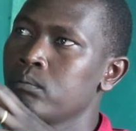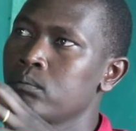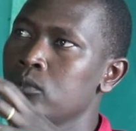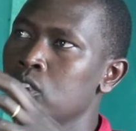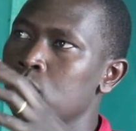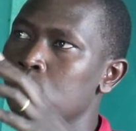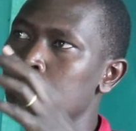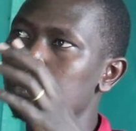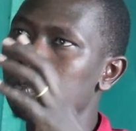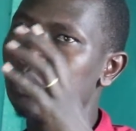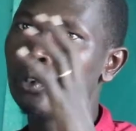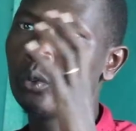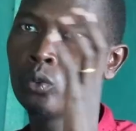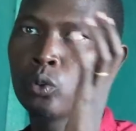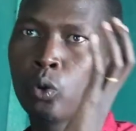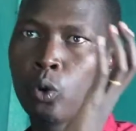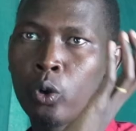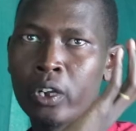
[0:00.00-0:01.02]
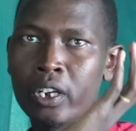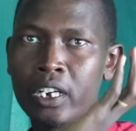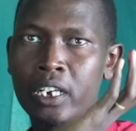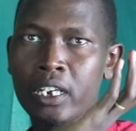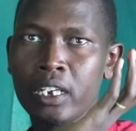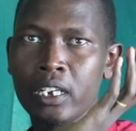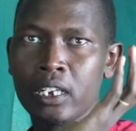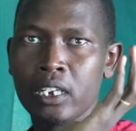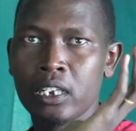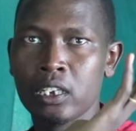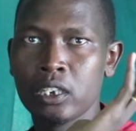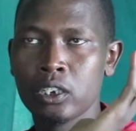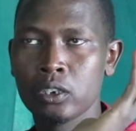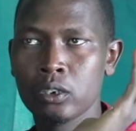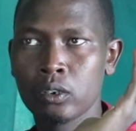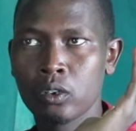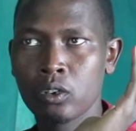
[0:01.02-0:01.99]
we could only
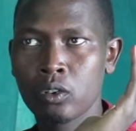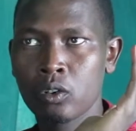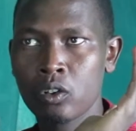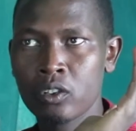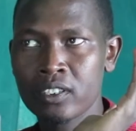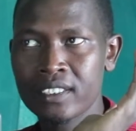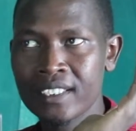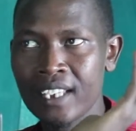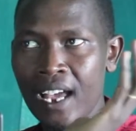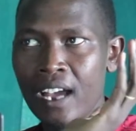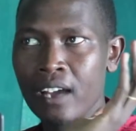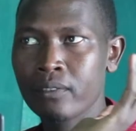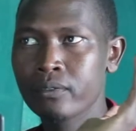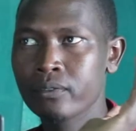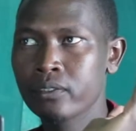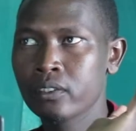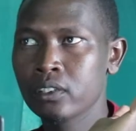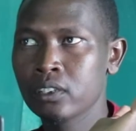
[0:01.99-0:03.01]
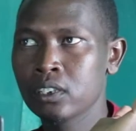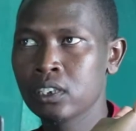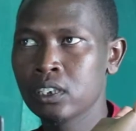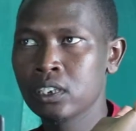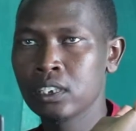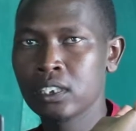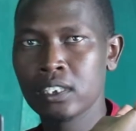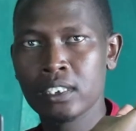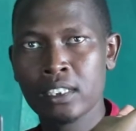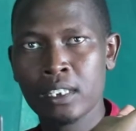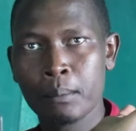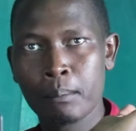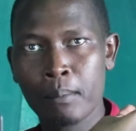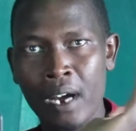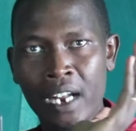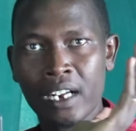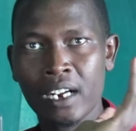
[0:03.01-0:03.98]
conserve the
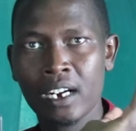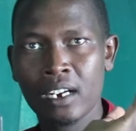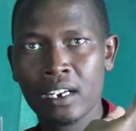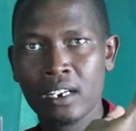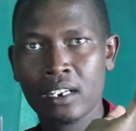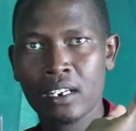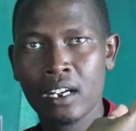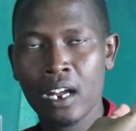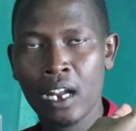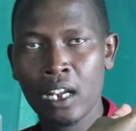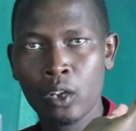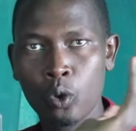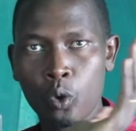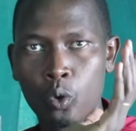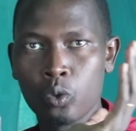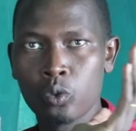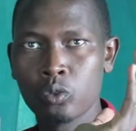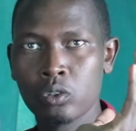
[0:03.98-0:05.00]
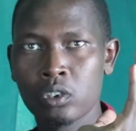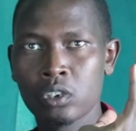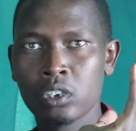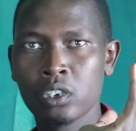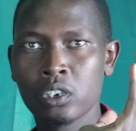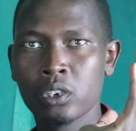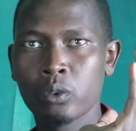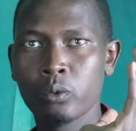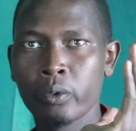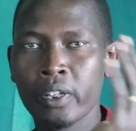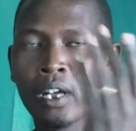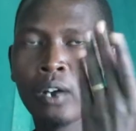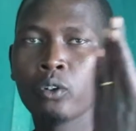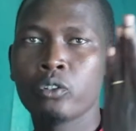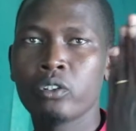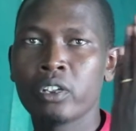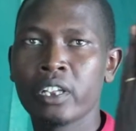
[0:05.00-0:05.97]
Mara alone
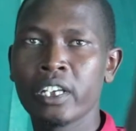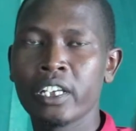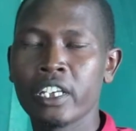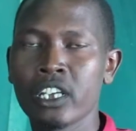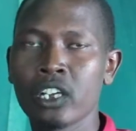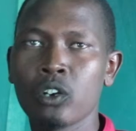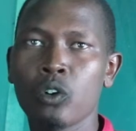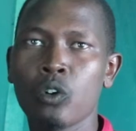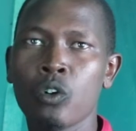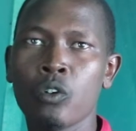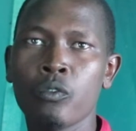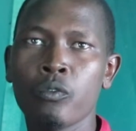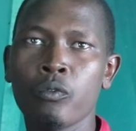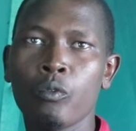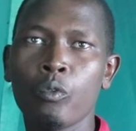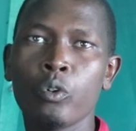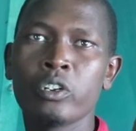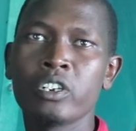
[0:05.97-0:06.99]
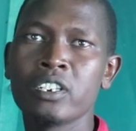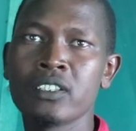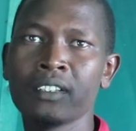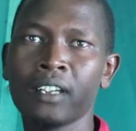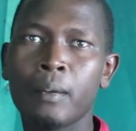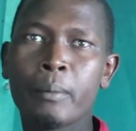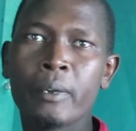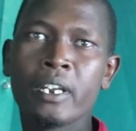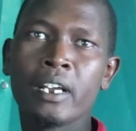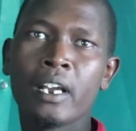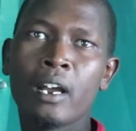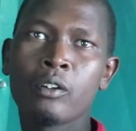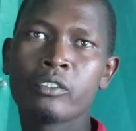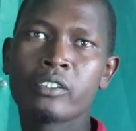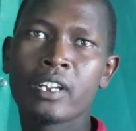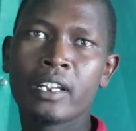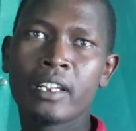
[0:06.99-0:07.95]
without thinking of what is happening
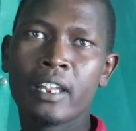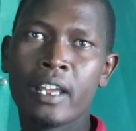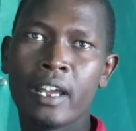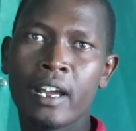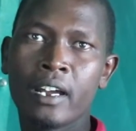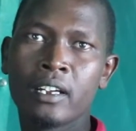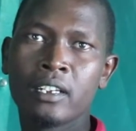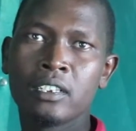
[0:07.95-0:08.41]
outside there.